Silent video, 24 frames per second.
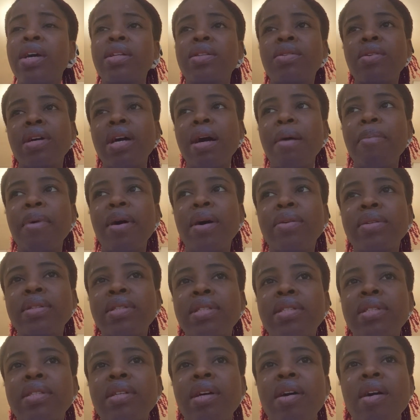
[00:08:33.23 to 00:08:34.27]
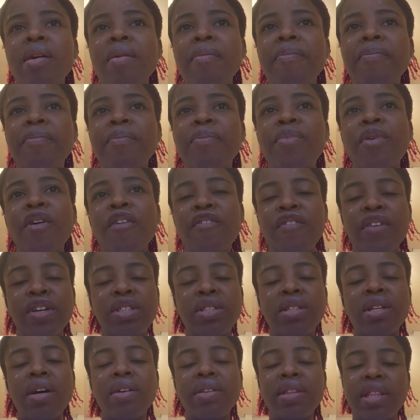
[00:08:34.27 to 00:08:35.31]
Talk about
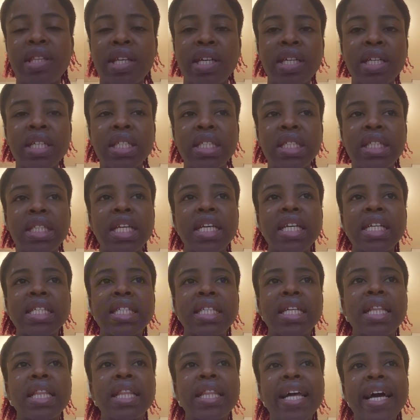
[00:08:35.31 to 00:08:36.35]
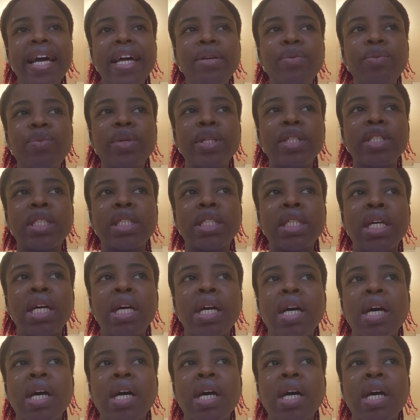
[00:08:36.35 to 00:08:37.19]
professional things in line with